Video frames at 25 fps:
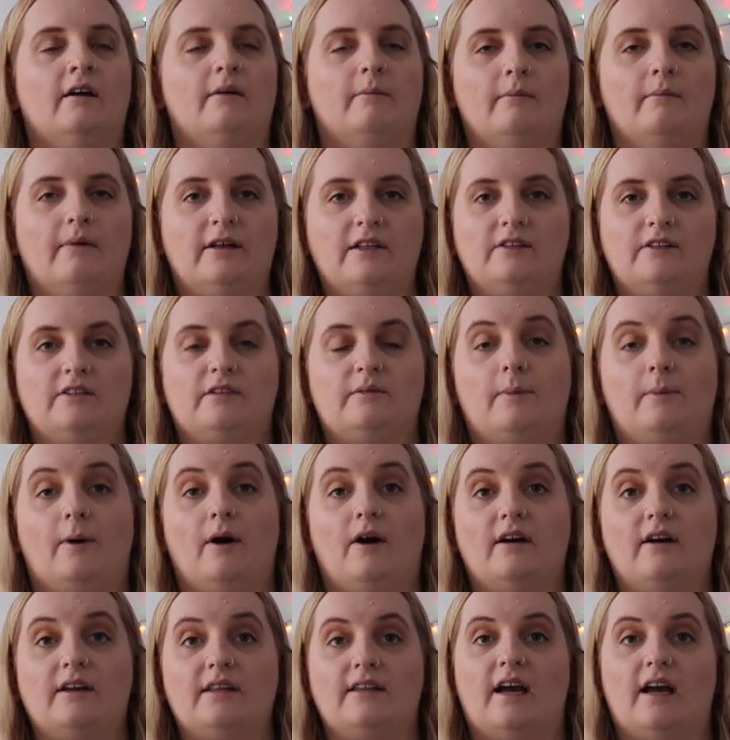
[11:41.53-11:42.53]
mince
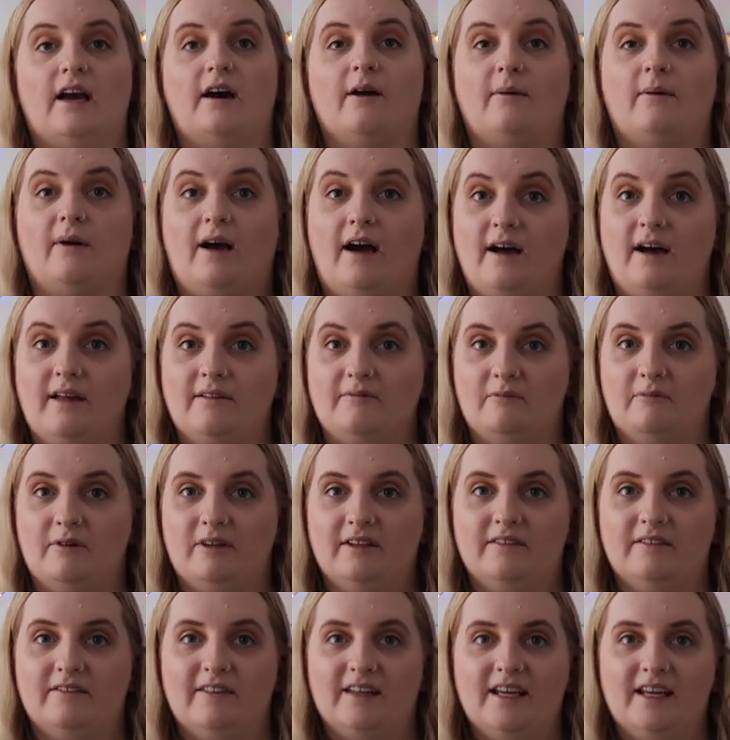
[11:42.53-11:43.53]
pie now and
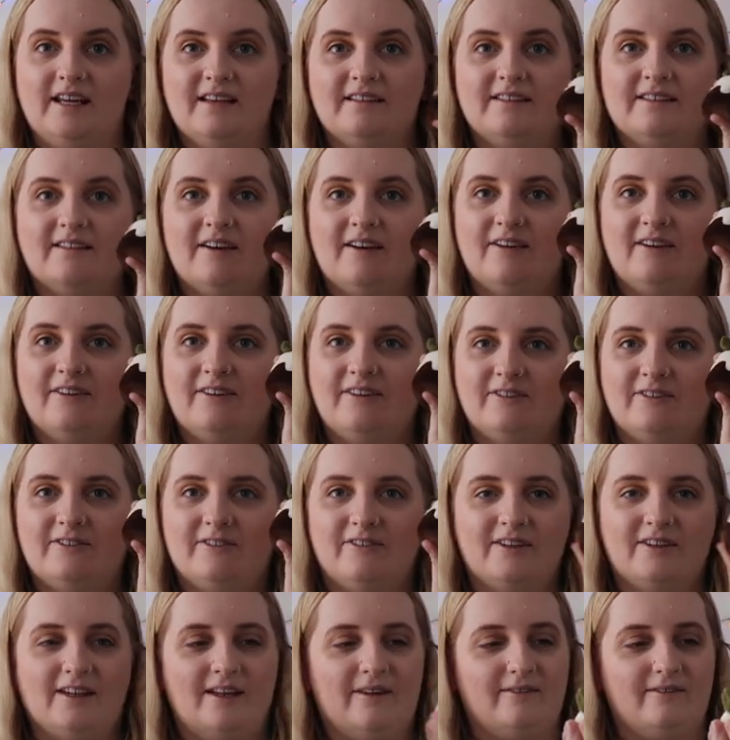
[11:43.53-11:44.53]
one of these, so I just
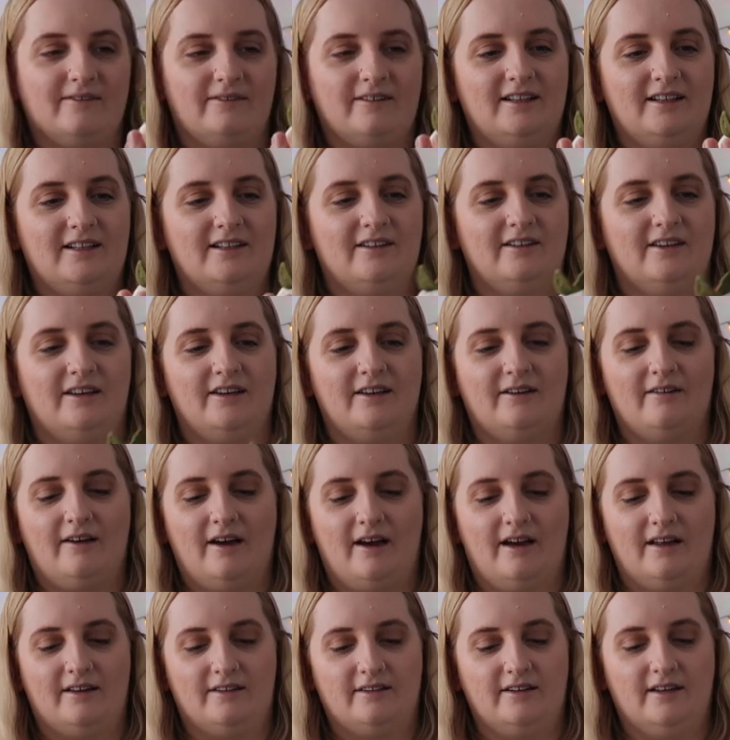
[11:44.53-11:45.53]
thought they were really cute,
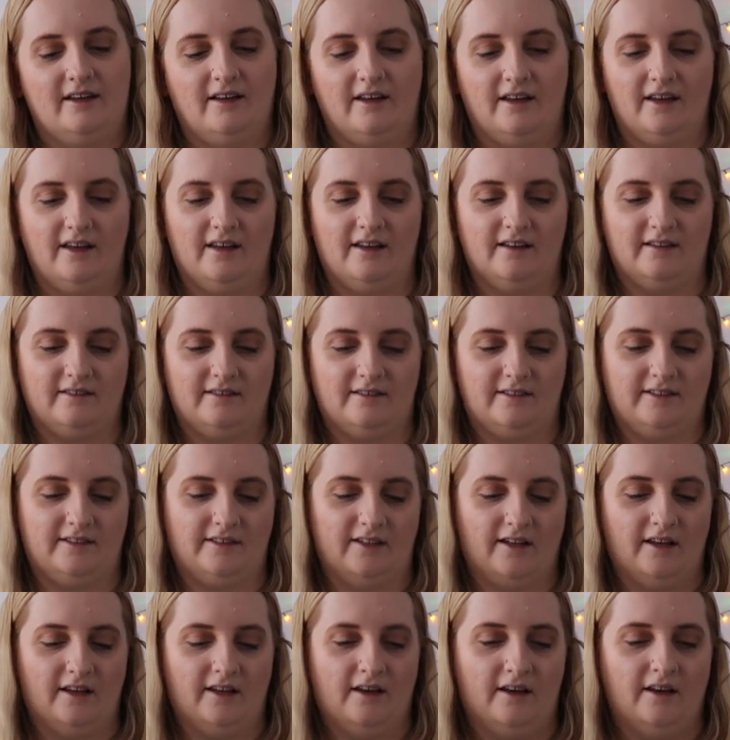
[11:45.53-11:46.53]
and it's
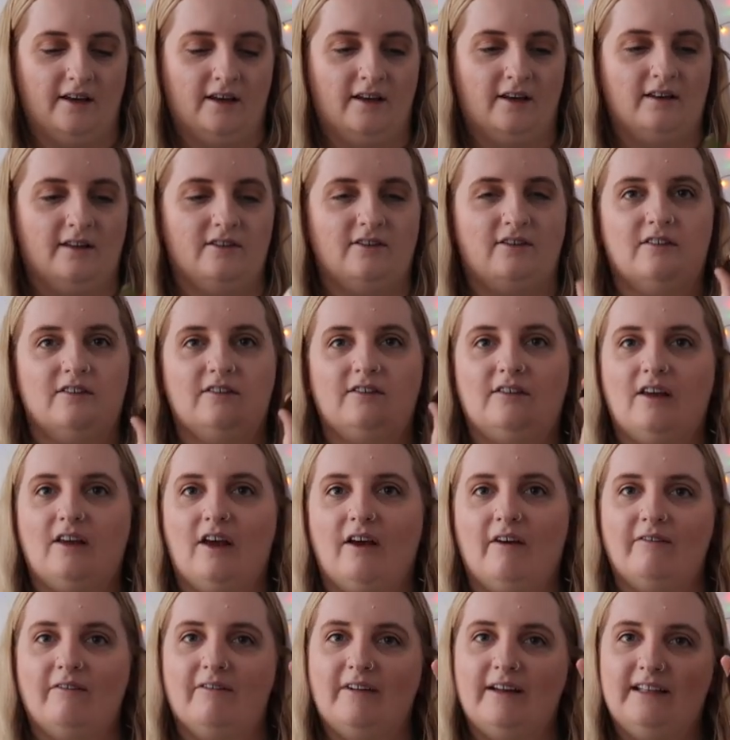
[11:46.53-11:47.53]
just
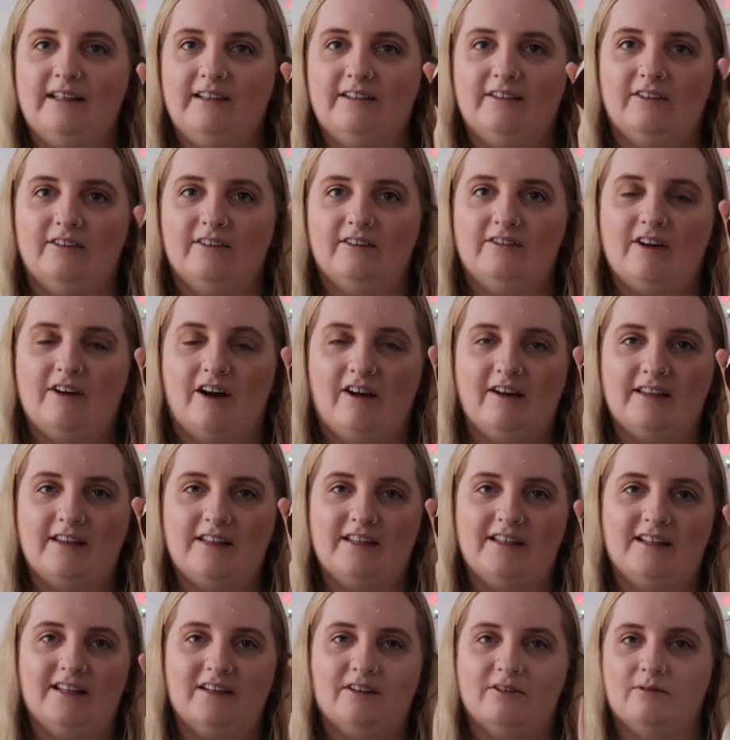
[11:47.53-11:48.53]
a really
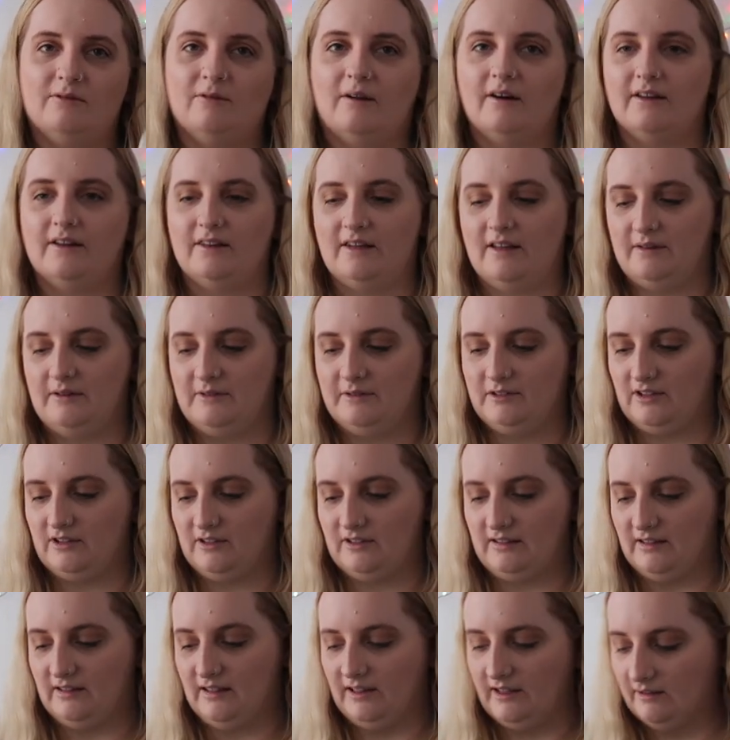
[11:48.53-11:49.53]
tiny little one that was
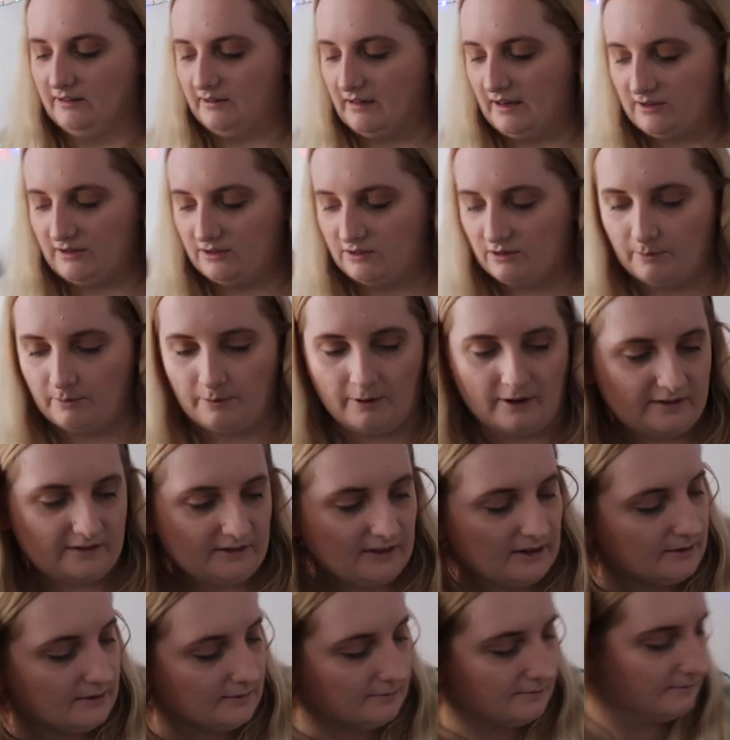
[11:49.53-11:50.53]
just a little extra
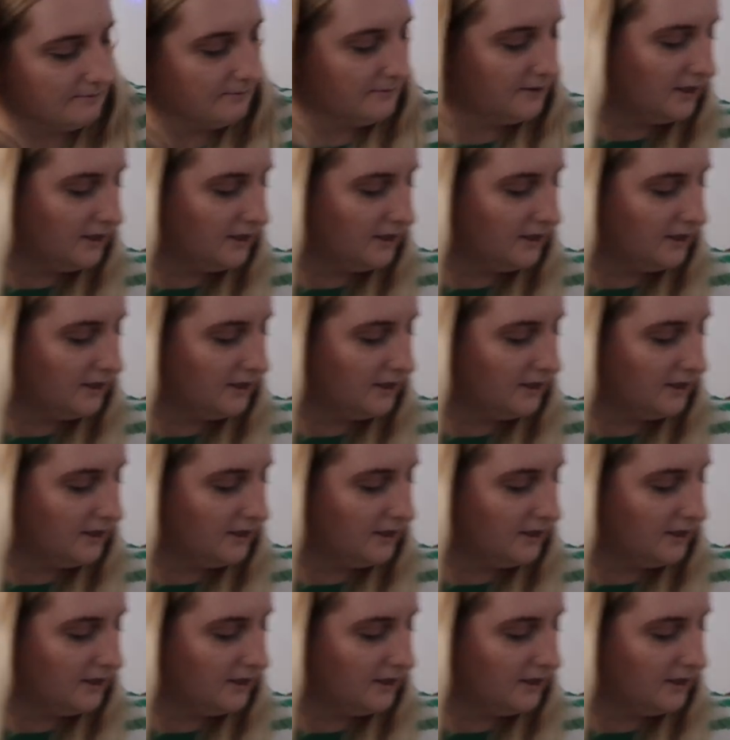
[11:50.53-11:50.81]
present.